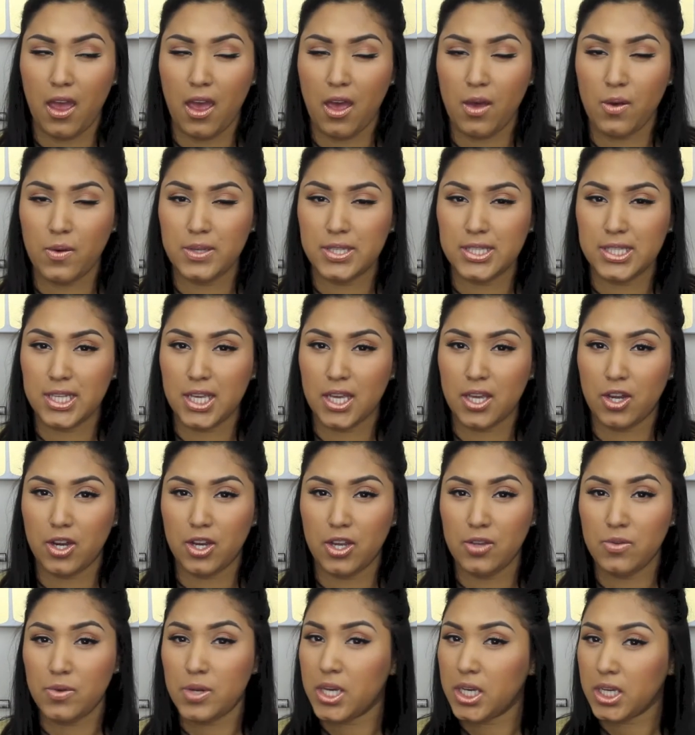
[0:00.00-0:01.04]
I was like, are
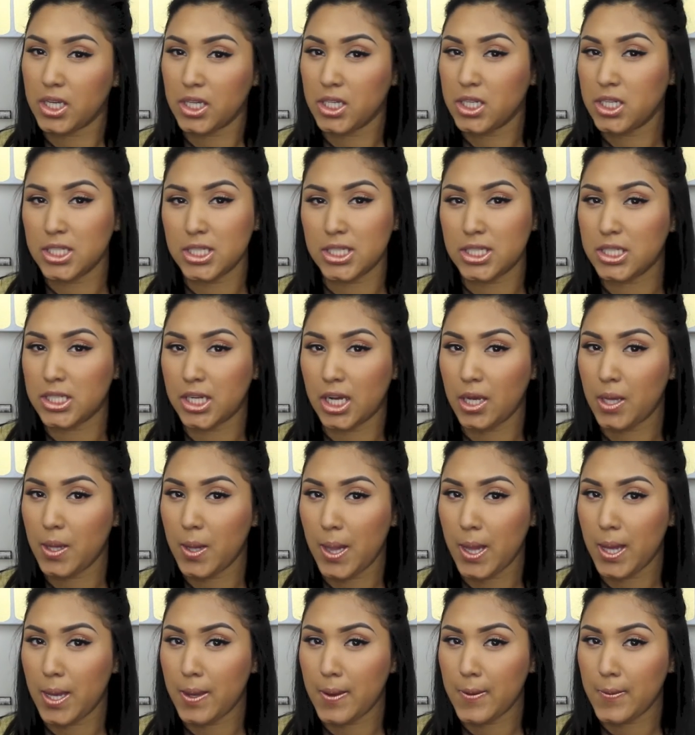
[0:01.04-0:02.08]
you not going to
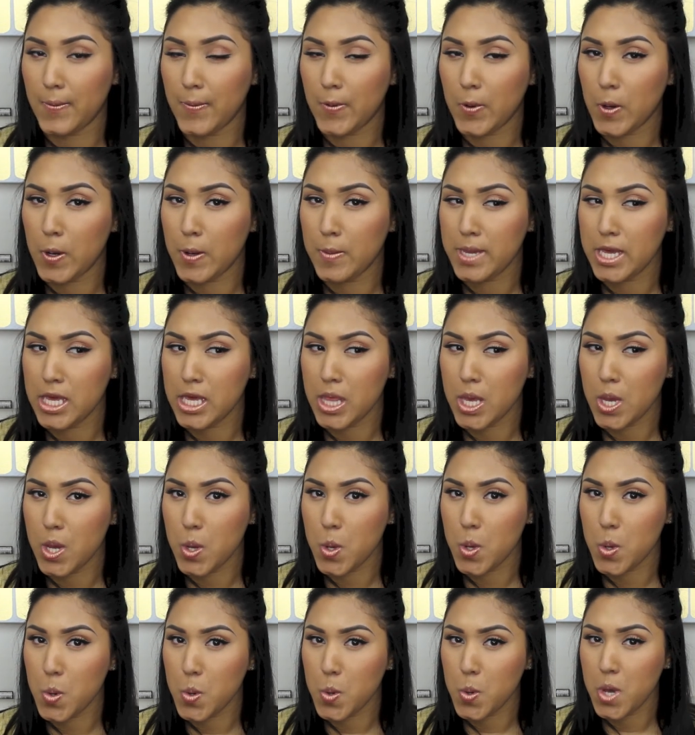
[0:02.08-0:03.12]
style it for me
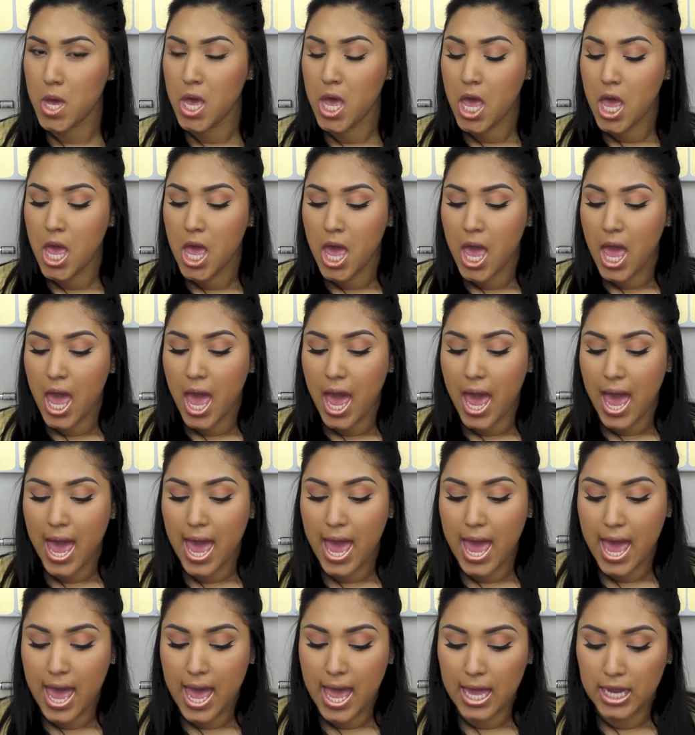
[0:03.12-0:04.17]
though?
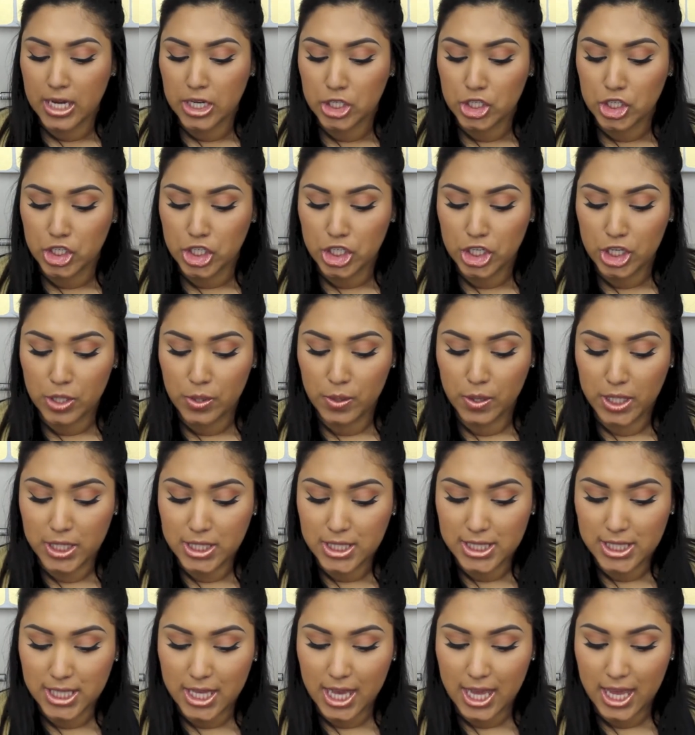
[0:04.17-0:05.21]
And she
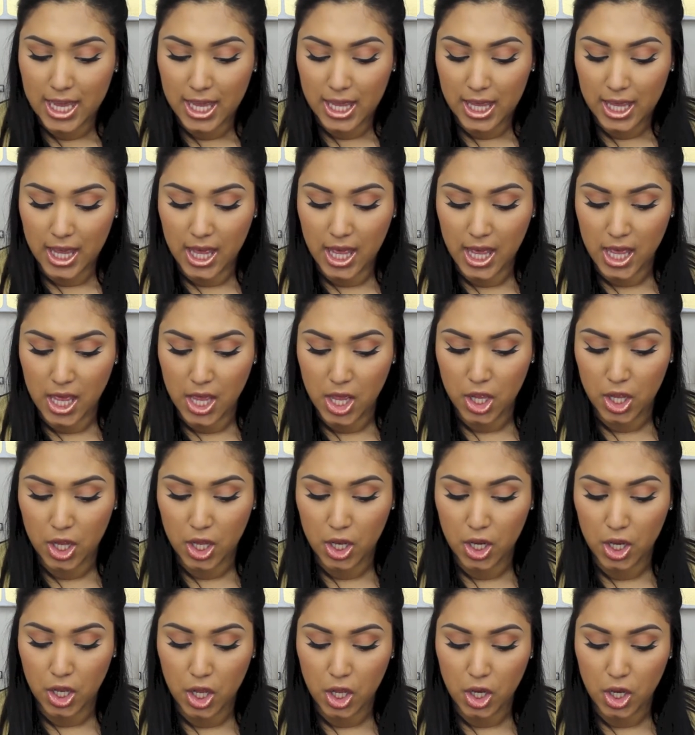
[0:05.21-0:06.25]
was like,
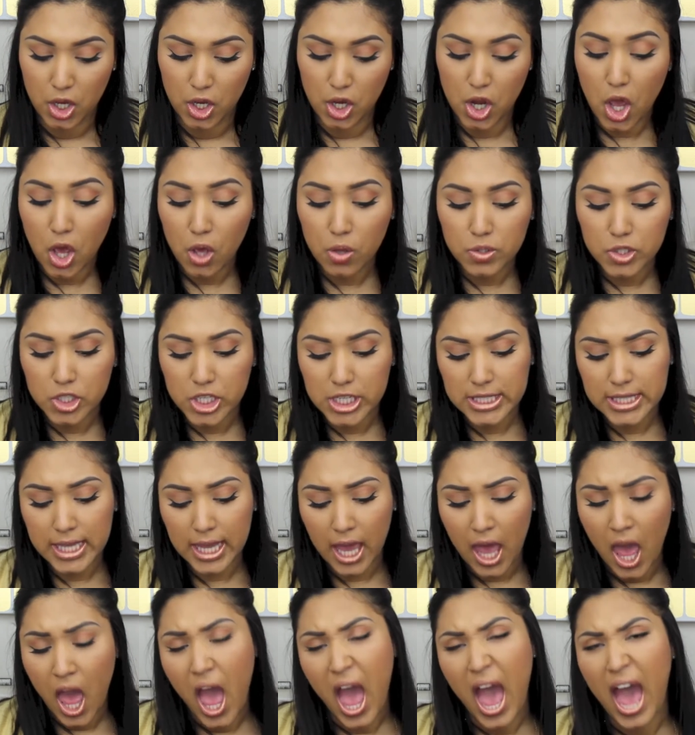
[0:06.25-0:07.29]
no, she's
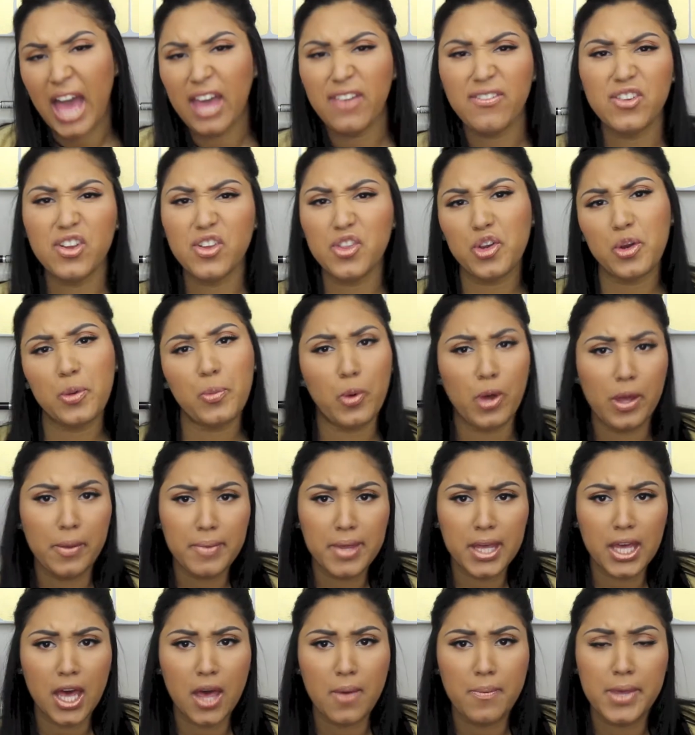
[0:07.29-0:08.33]
like, I have another
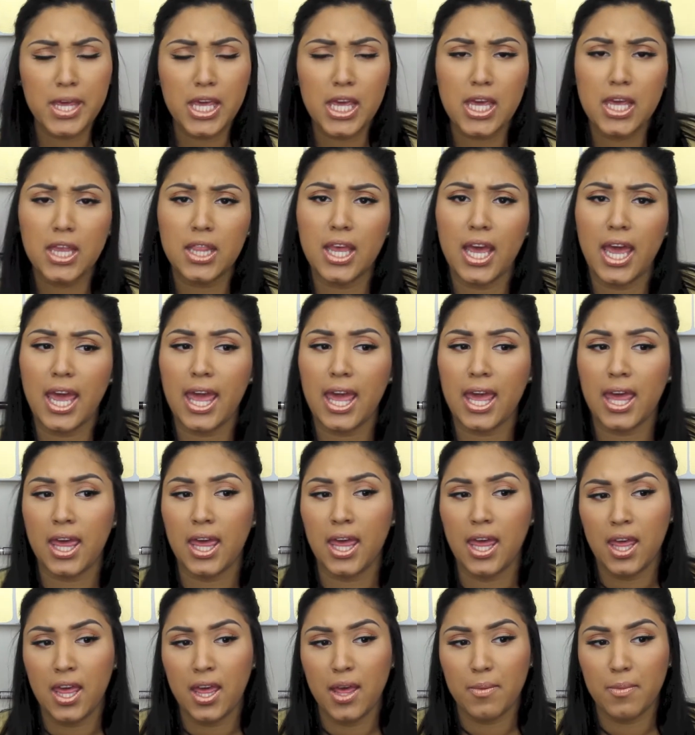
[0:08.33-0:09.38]
appointment coming, like,
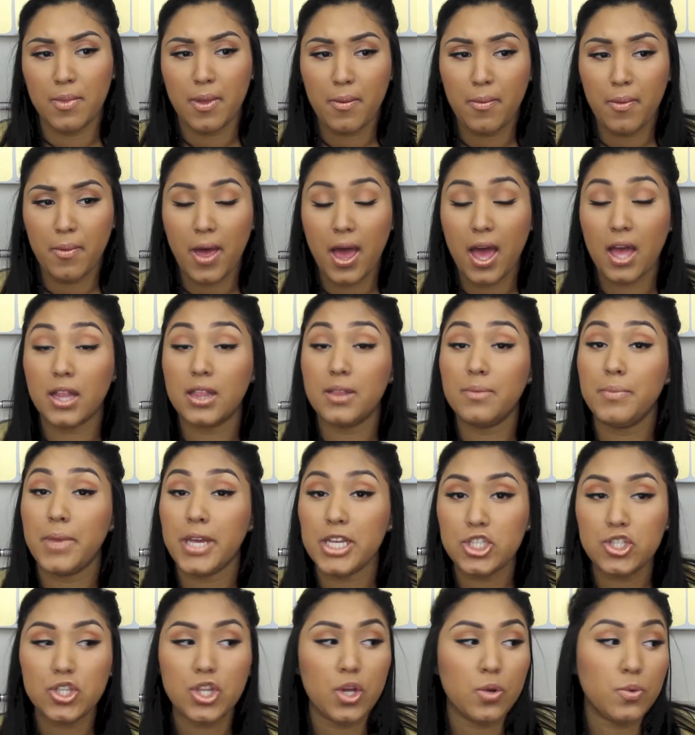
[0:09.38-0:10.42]
blah, blah.
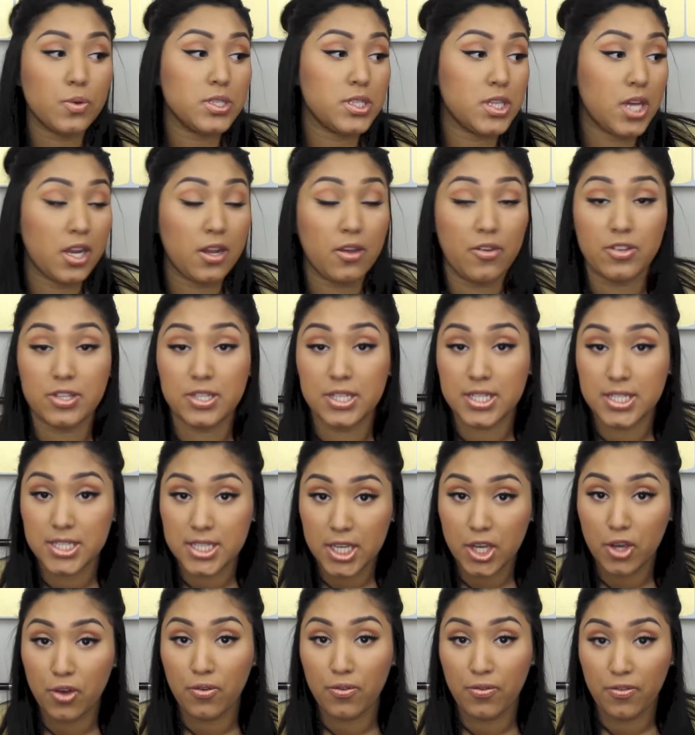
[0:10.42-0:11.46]
Mind you, there was not a
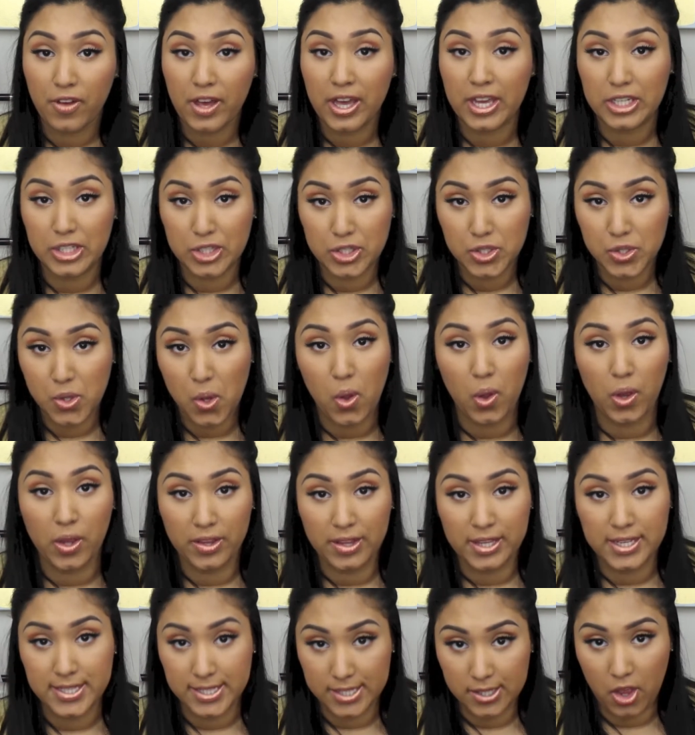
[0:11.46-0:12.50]
single fucking soul
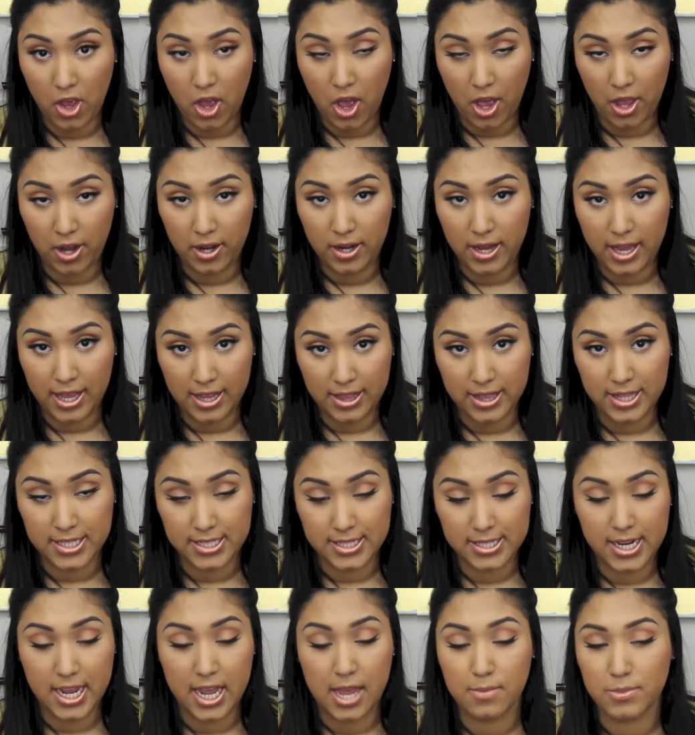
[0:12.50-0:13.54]
in this salon at
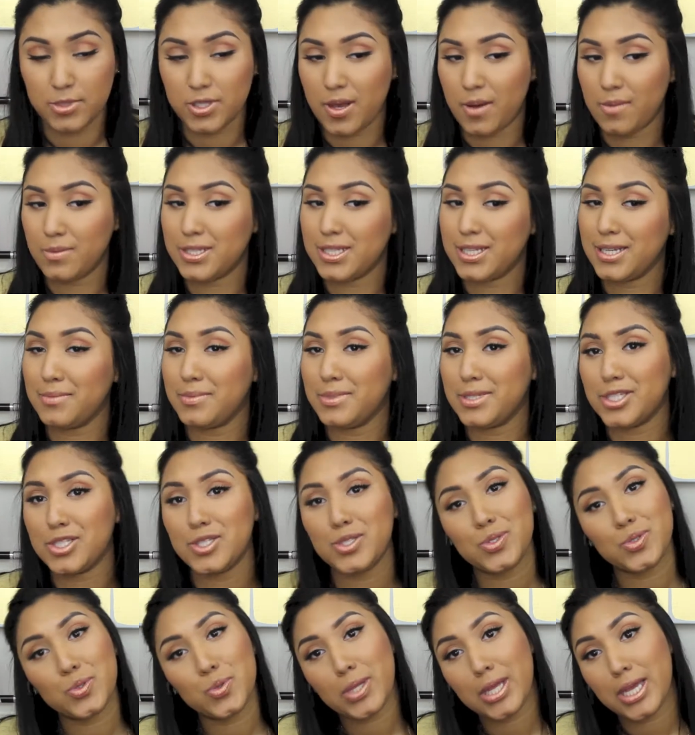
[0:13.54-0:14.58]
this time. So I was like, bitch,
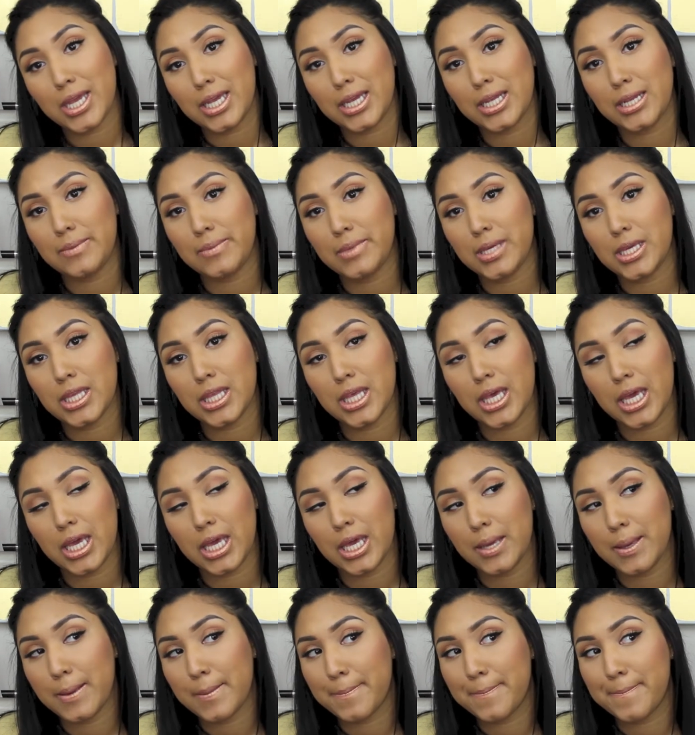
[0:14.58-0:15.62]
you lying to me?
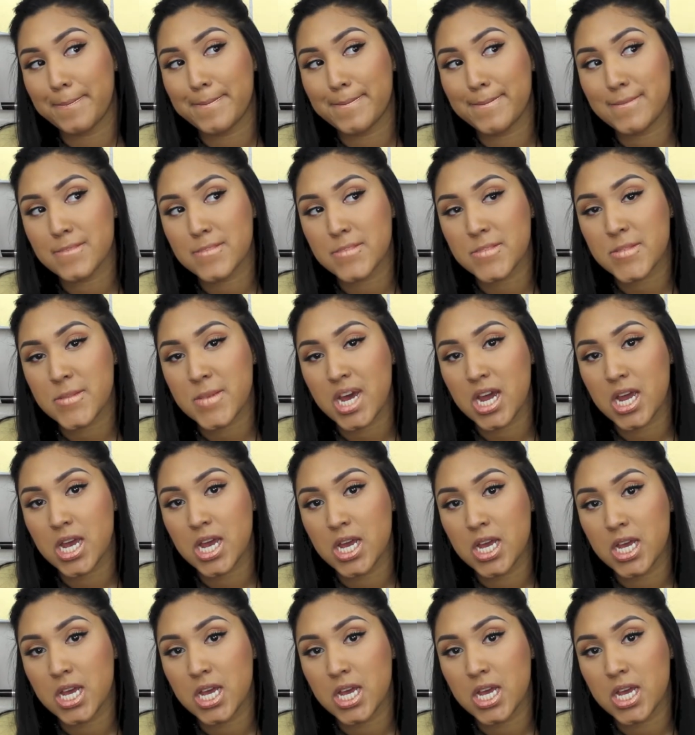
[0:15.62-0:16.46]
Like, I